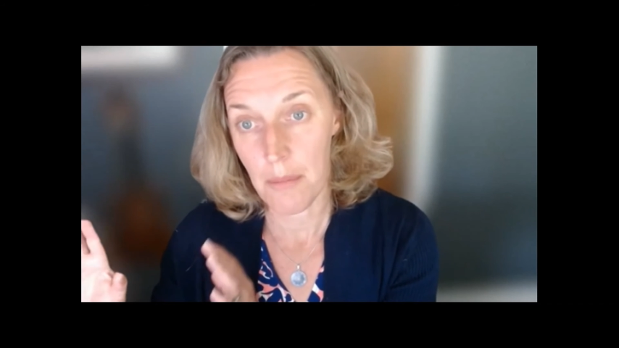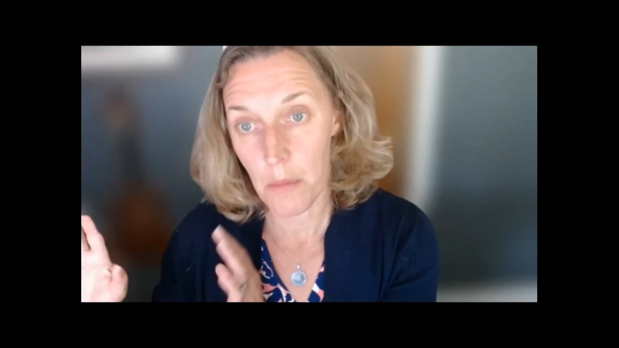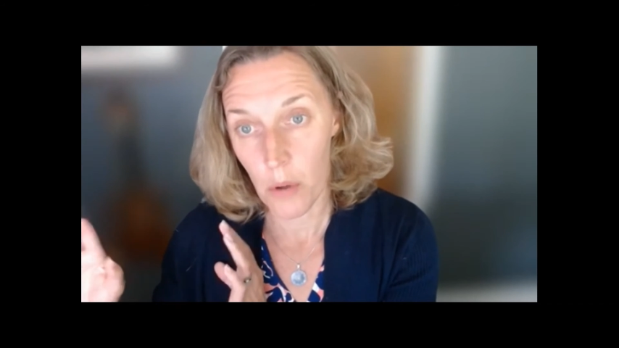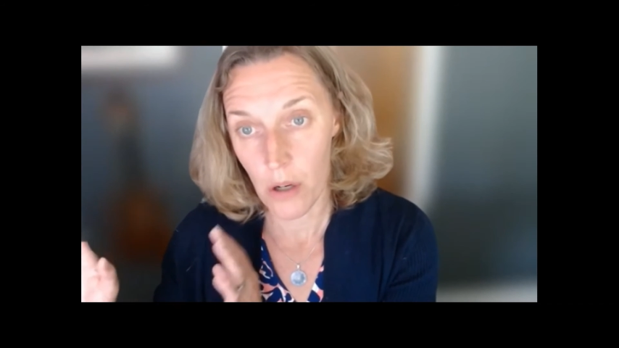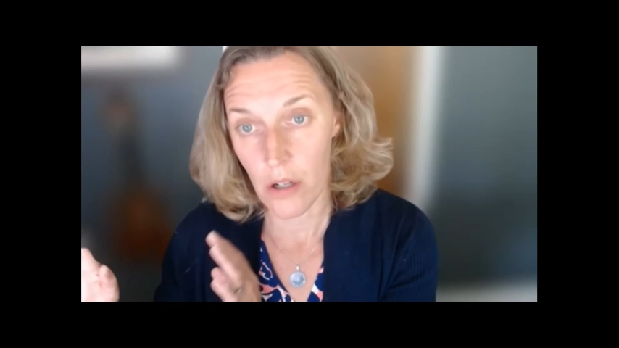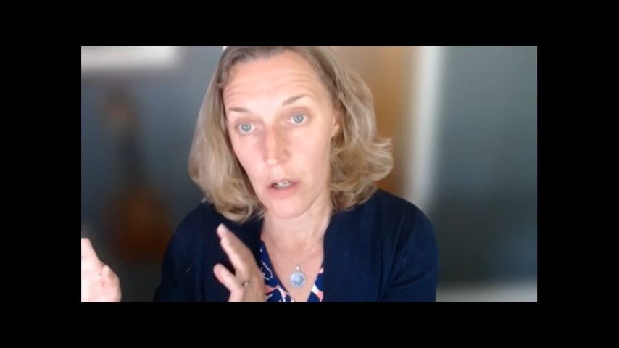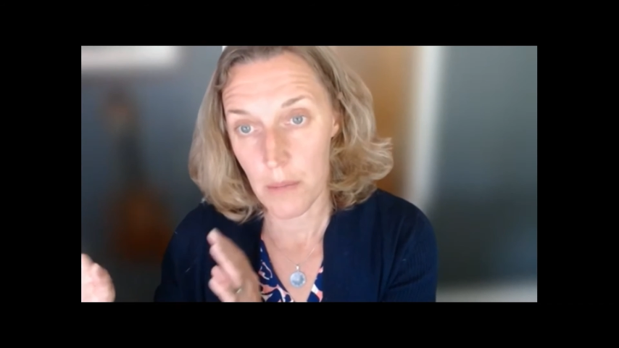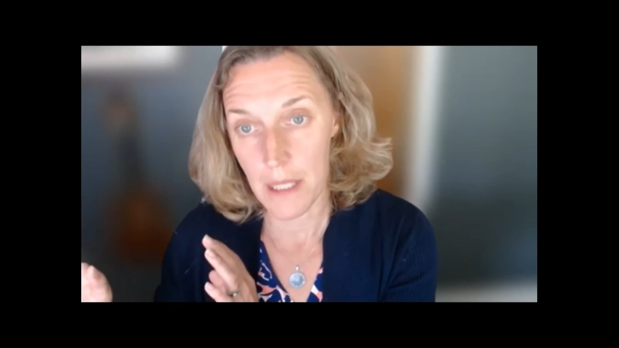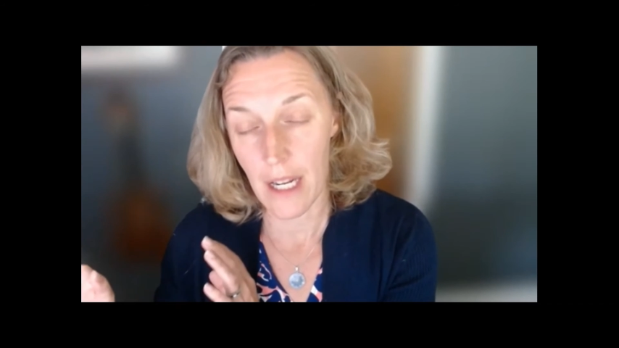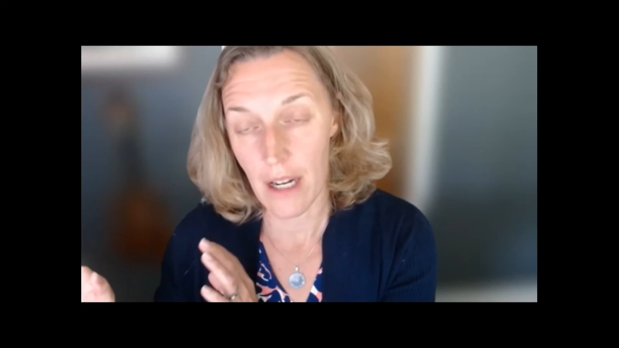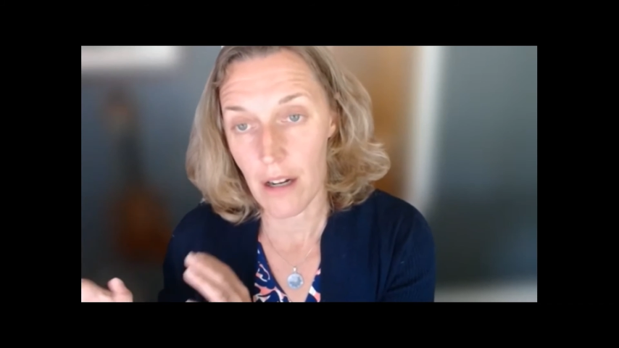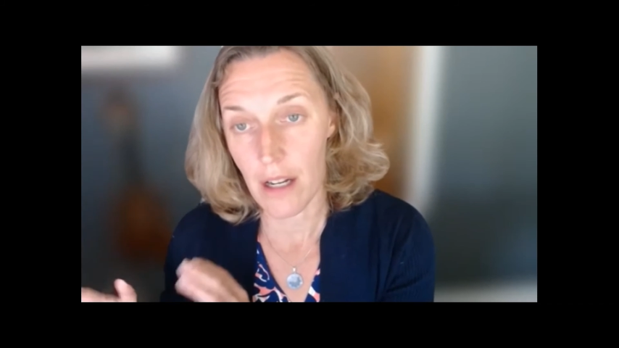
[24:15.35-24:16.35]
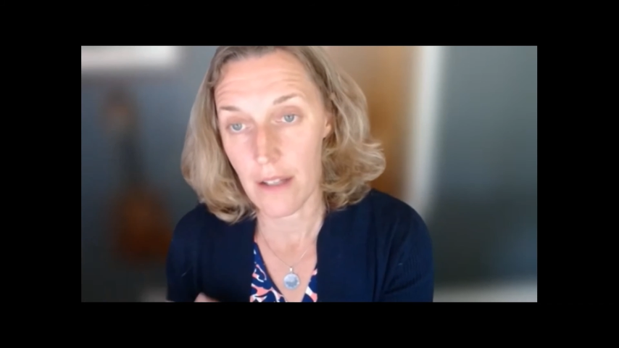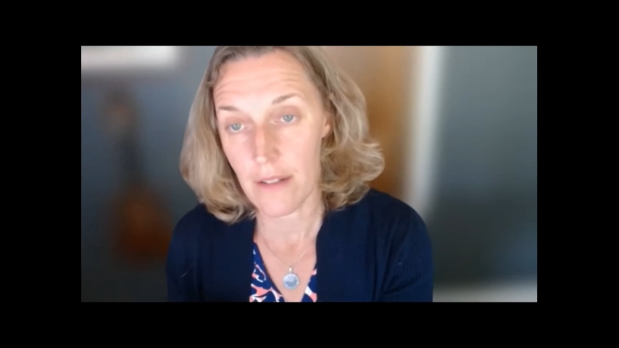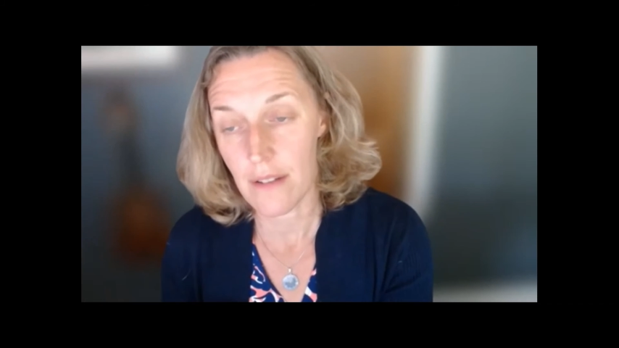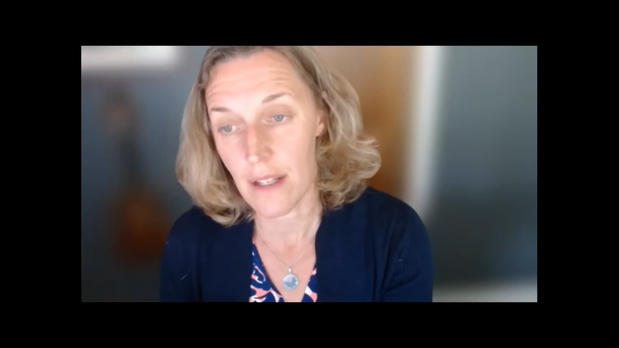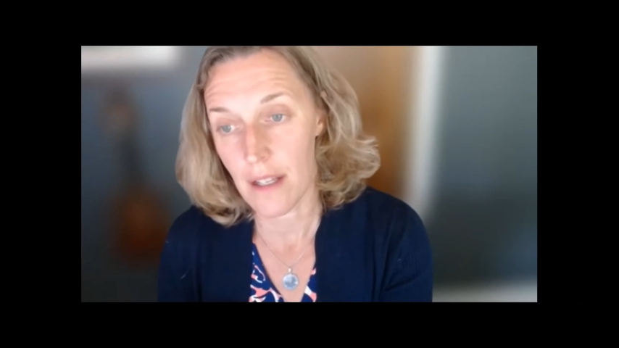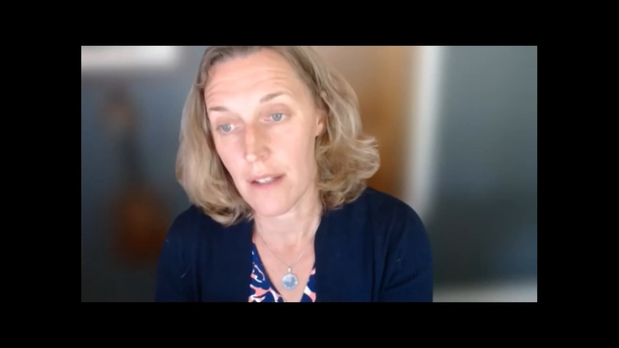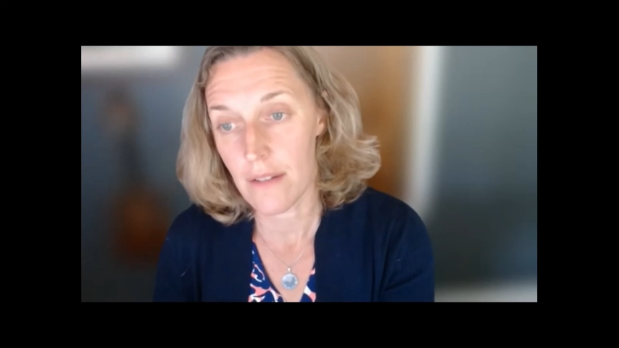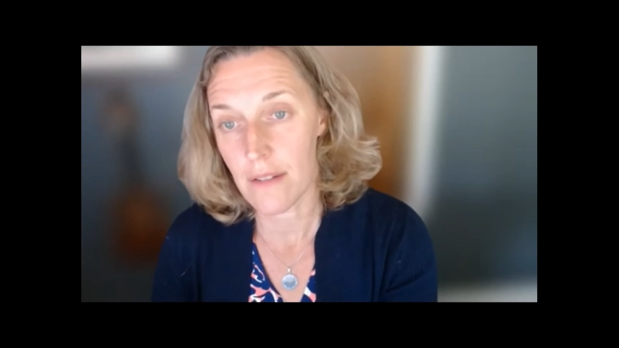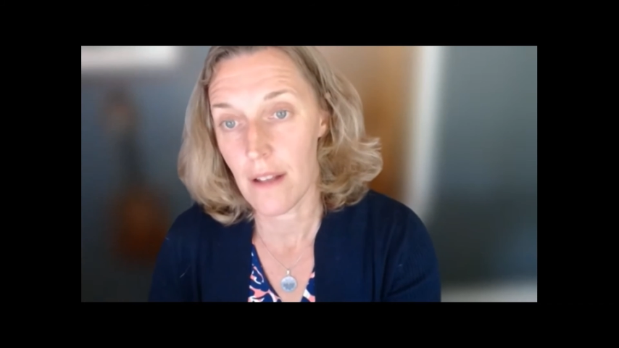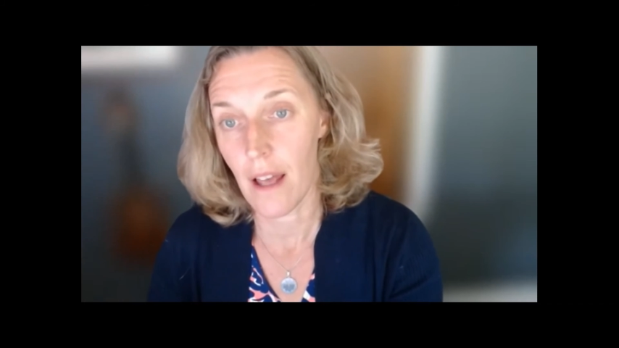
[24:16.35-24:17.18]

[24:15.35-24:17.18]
more urban areas is